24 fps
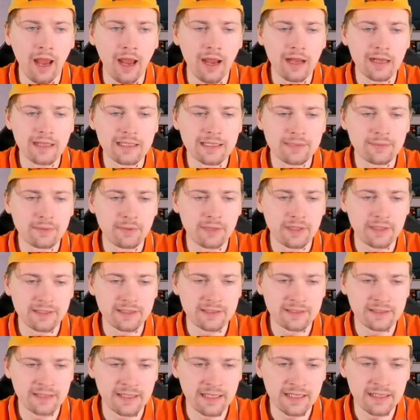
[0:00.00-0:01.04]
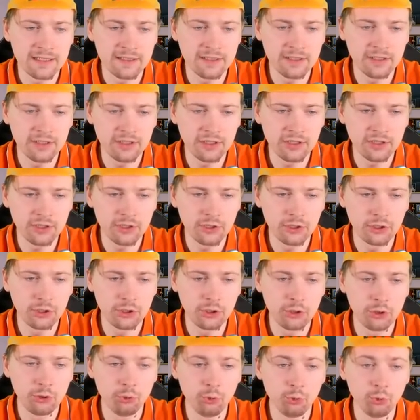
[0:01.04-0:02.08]
as well as sending
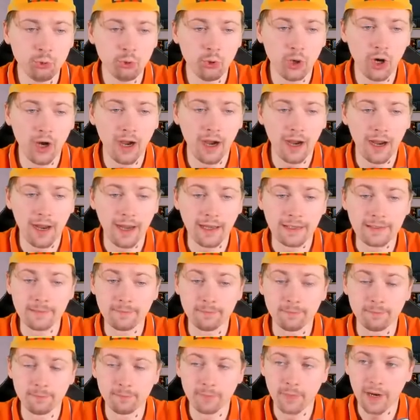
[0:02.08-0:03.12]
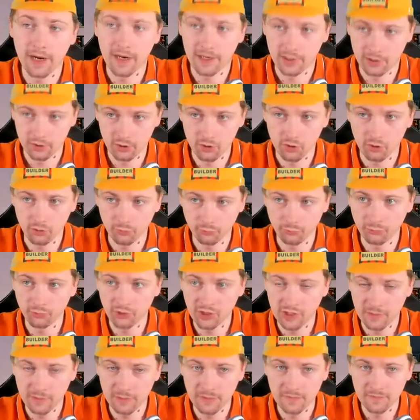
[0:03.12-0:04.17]
you embargo to
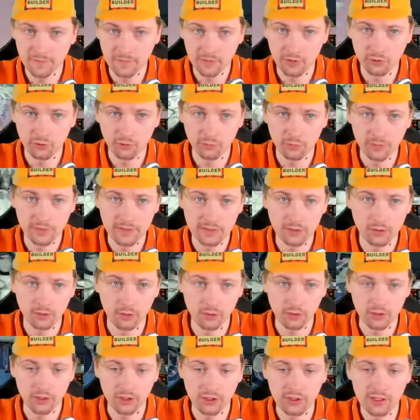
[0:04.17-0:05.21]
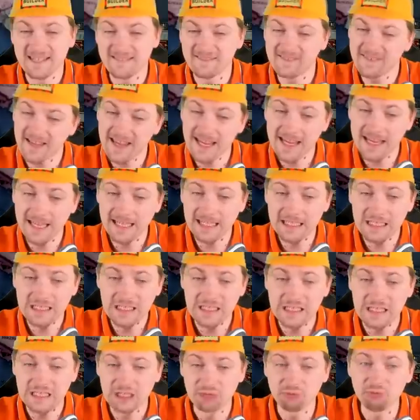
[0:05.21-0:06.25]
keep it for a little bit longer. And
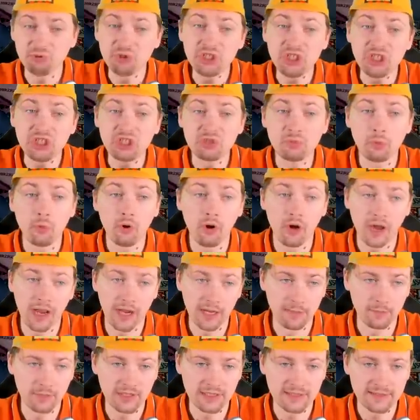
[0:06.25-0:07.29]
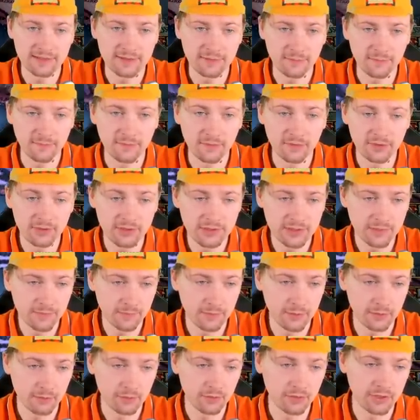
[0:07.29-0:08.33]
then we need more armies, so first
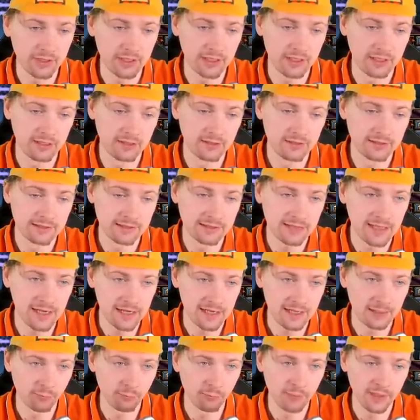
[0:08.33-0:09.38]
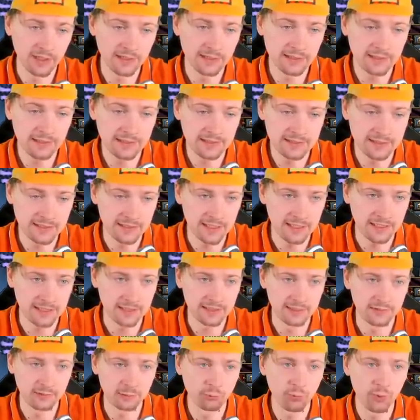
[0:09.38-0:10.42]
of all I'm gonna slacken once,
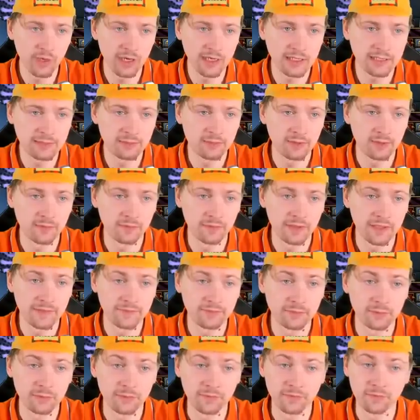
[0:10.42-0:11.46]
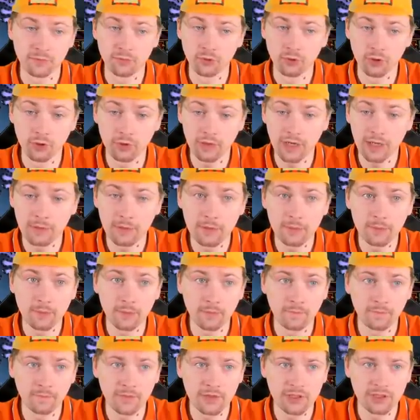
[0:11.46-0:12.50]
slacken twice, we have left with no army
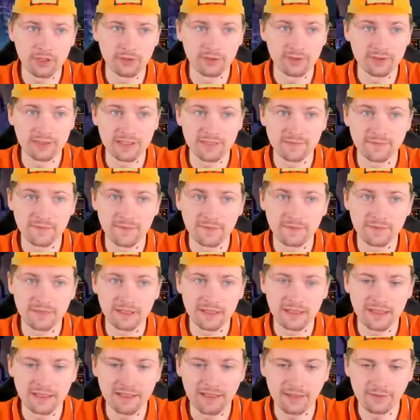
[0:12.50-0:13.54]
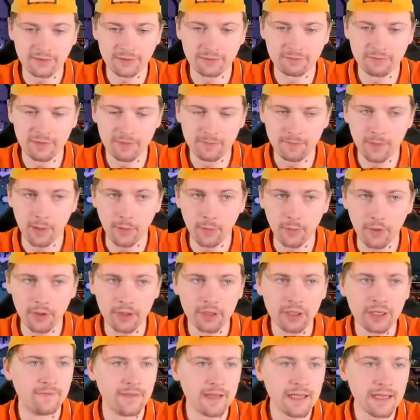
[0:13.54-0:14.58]
professionals, that's fifty-nine thousand
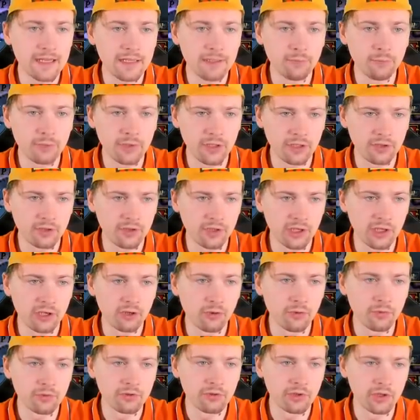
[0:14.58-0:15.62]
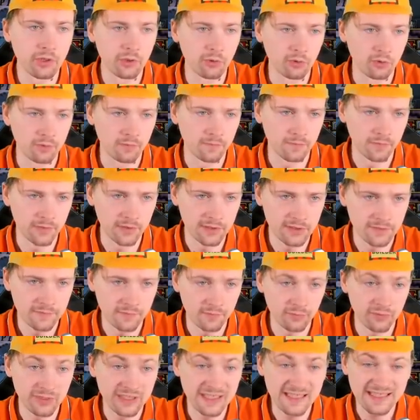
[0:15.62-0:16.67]
manpower. Then we are gonna go and recruit first
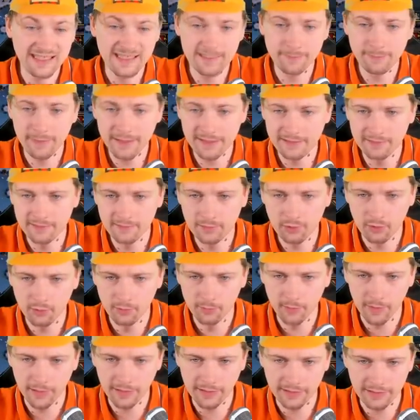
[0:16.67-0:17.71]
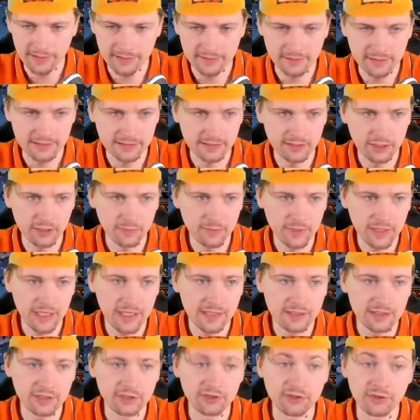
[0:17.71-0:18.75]
for independent companies, that's gonna be
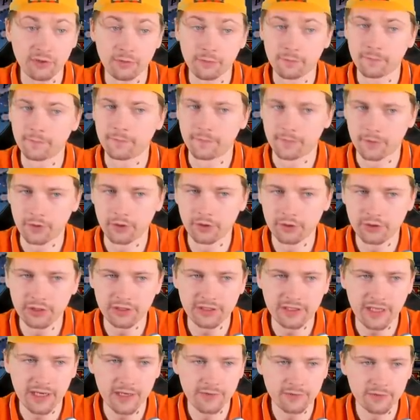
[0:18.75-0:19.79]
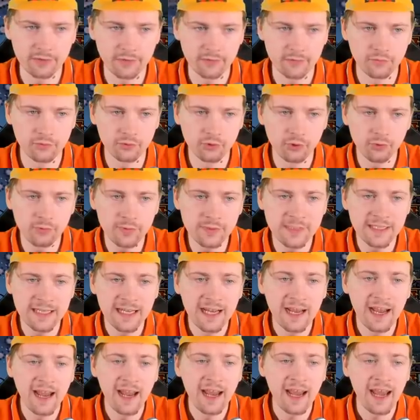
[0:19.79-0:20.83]
additional thirty thousand of troops,
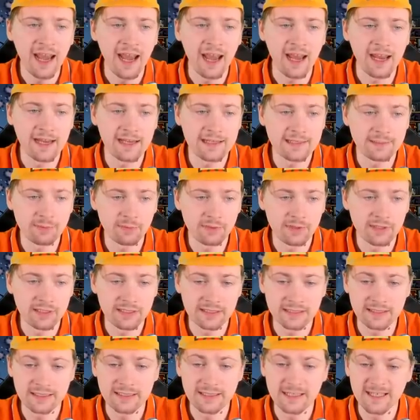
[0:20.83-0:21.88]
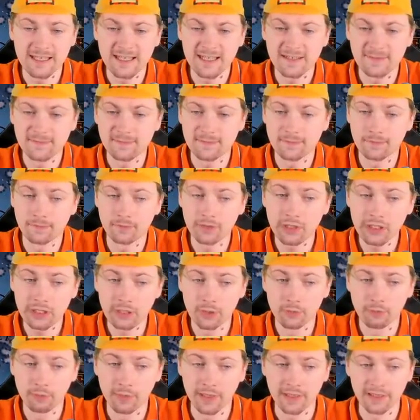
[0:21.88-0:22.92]
as well as the free
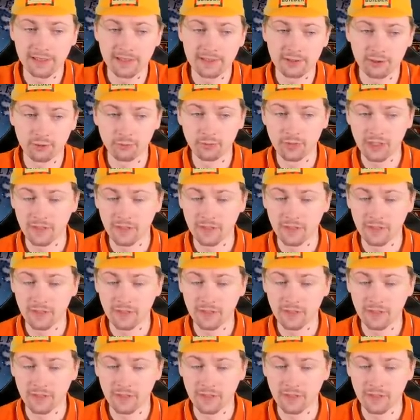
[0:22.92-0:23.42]
companies, so